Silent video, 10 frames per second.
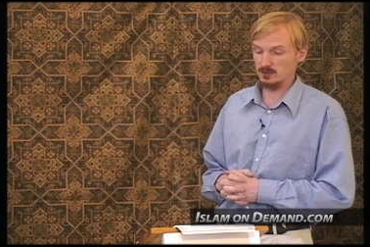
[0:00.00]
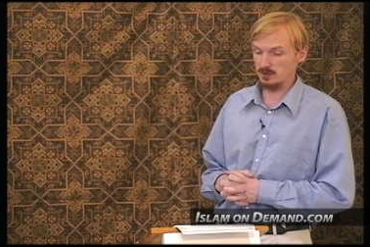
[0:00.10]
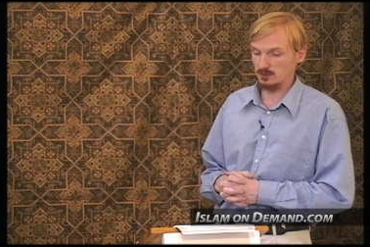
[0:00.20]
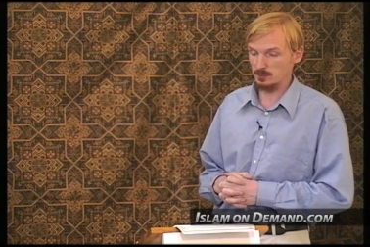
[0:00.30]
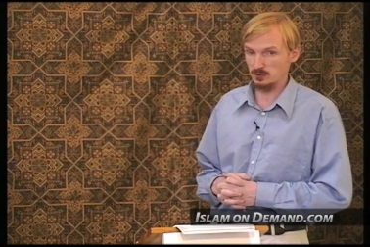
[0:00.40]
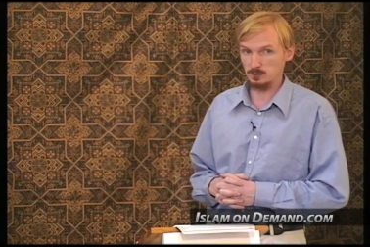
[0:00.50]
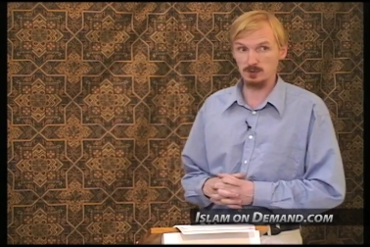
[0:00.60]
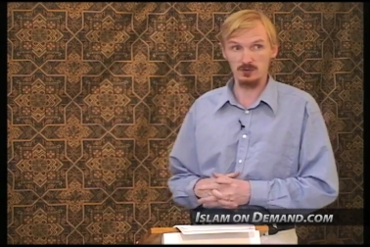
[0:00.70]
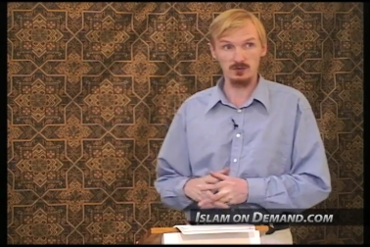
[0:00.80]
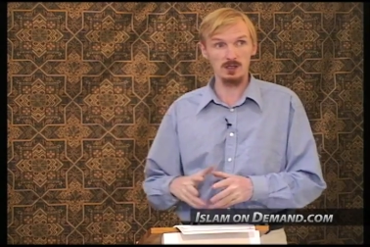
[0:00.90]
and it's possible
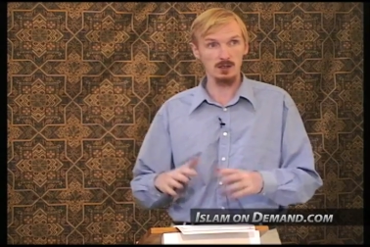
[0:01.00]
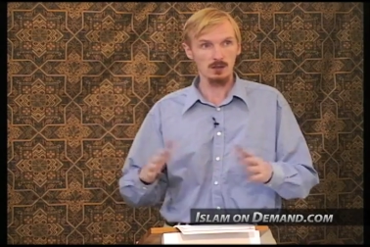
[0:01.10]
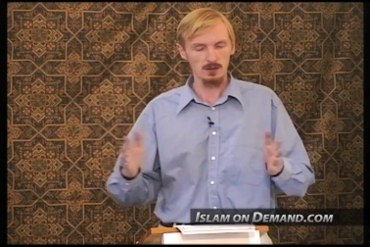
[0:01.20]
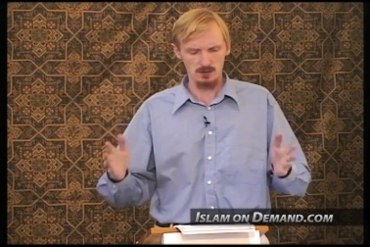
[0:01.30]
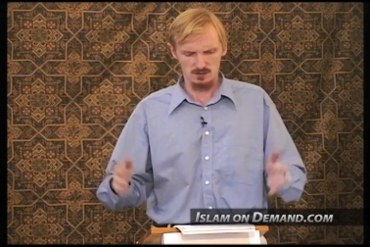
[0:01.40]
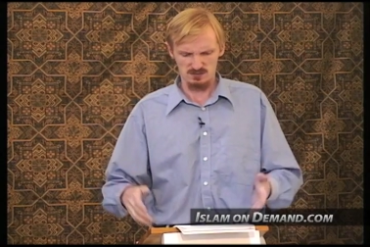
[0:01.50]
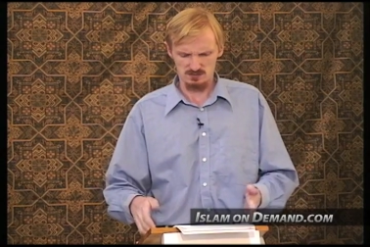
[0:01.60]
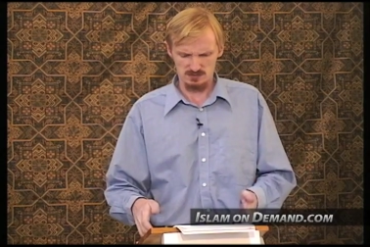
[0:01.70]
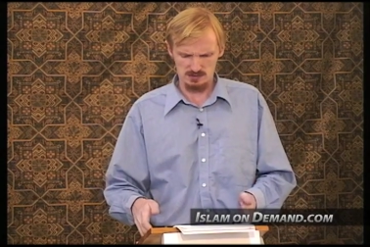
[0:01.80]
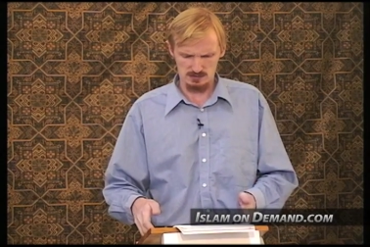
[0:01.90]
to see
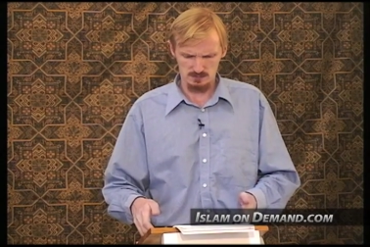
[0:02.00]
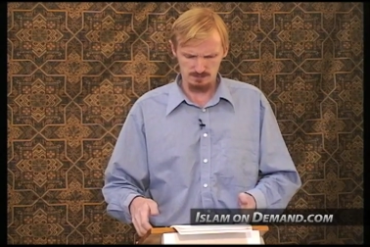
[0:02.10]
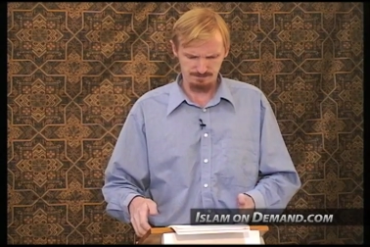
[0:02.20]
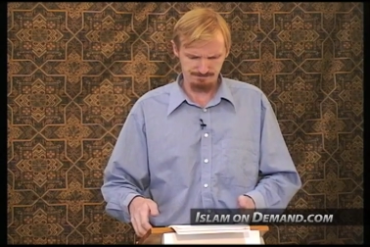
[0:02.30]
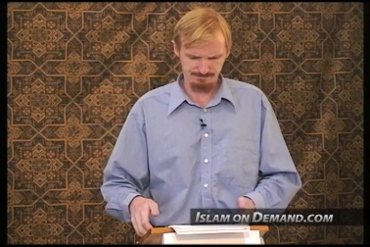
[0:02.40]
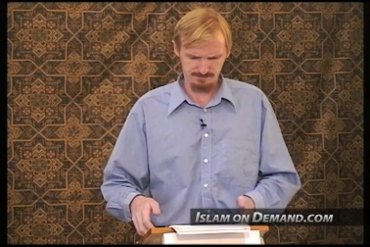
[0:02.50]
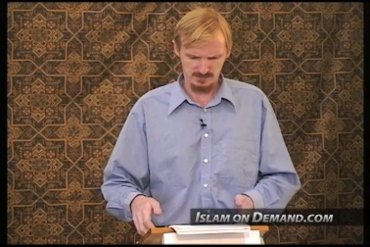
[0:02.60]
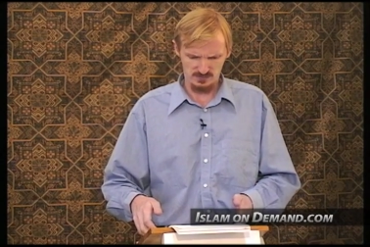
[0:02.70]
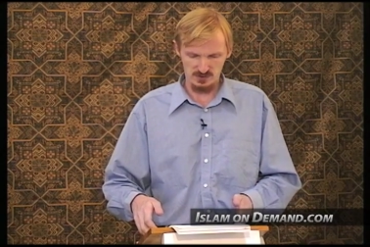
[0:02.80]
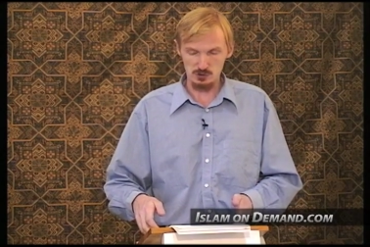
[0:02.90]
um,
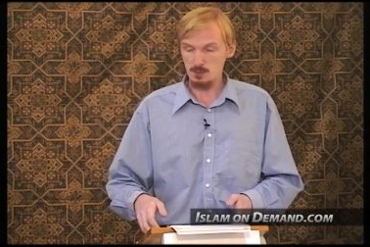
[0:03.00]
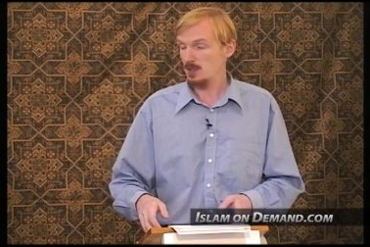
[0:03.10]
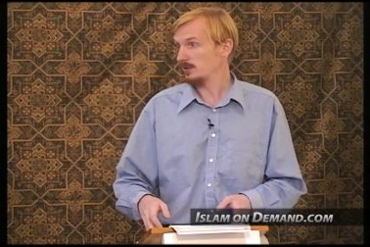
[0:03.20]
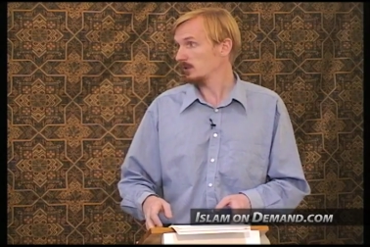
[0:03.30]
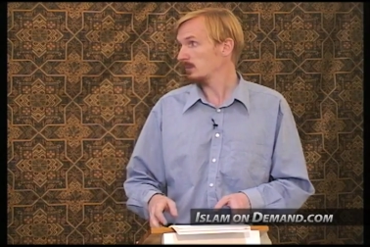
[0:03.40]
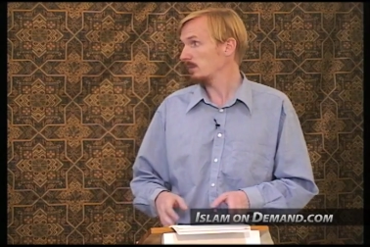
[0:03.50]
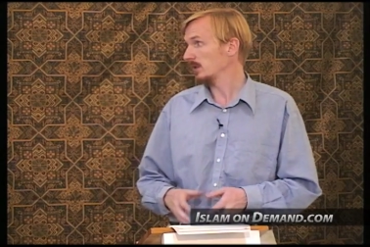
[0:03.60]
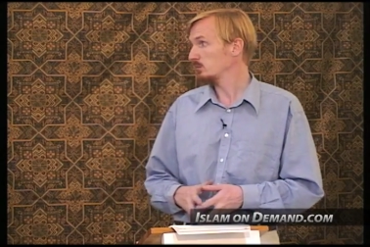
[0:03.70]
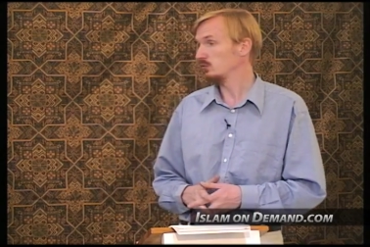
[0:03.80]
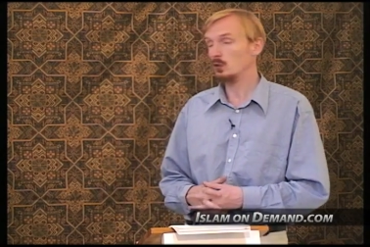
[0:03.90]
ceremonial
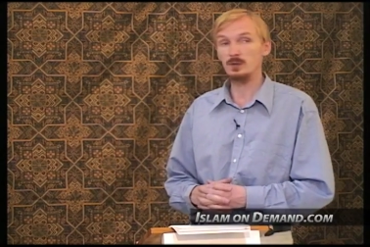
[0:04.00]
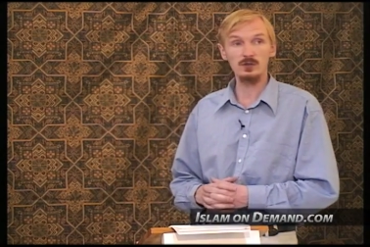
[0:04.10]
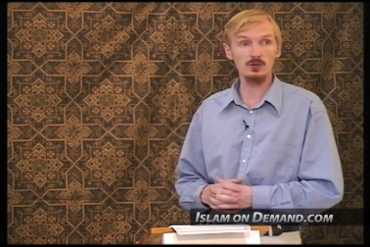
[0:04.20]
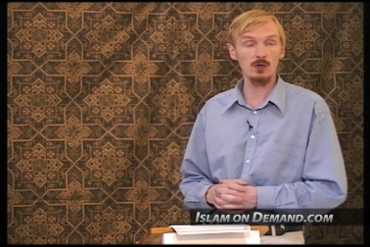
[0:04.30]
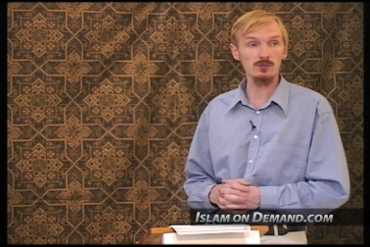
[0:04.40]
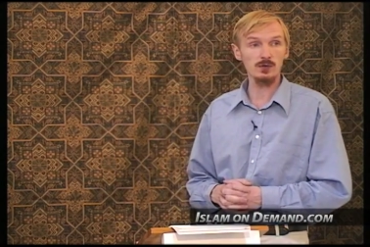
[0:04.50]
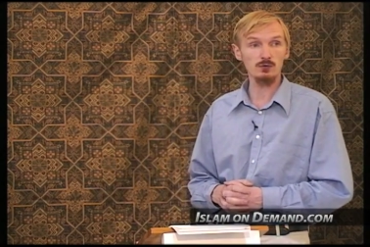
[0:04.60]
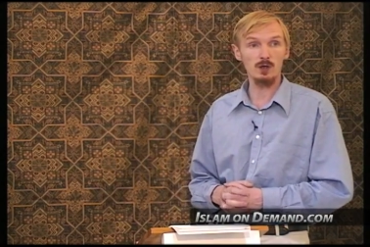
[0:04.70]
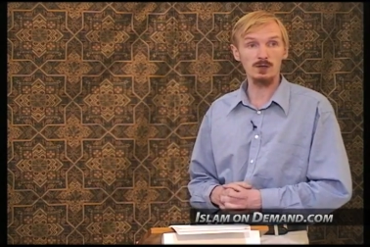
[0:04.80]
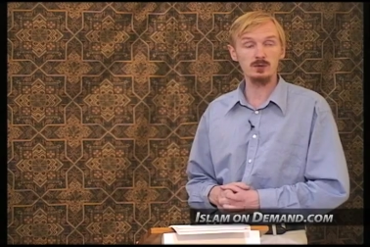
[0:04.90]
public performances of
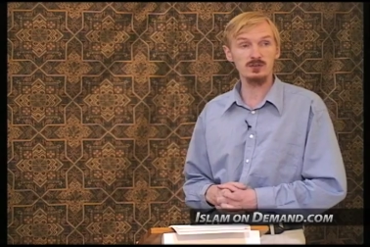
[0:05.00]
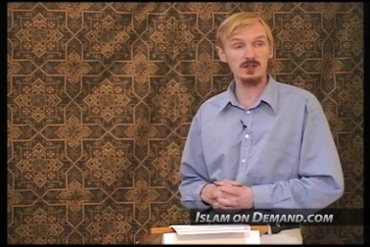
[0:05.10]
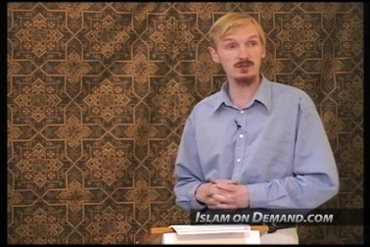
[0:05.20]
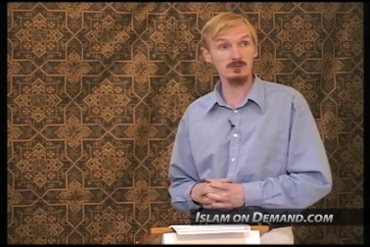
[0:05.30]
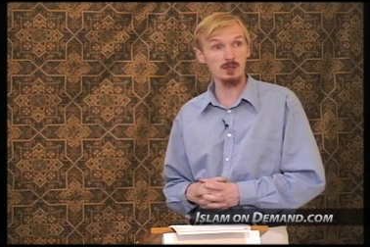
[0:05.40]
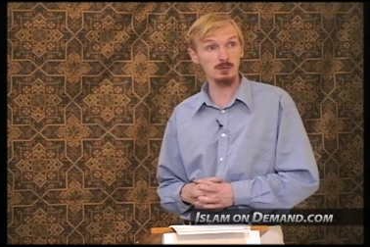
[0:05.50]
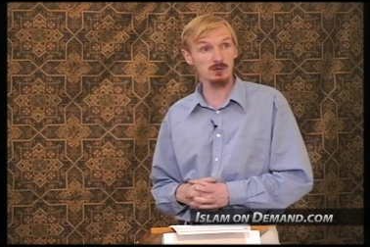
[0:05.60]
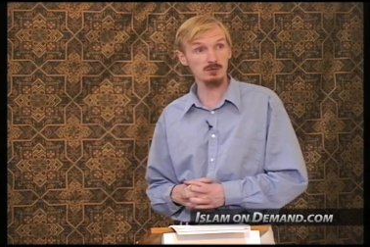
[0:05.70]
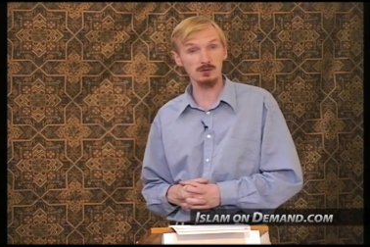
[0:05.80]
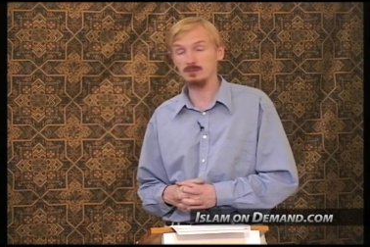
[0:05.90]
this rite, which is actually very
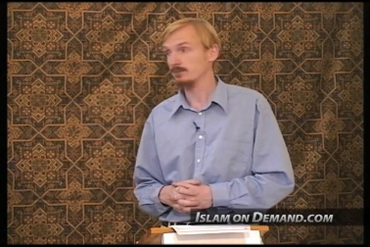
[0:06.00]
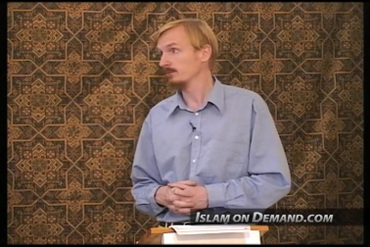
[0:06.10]
beautiful.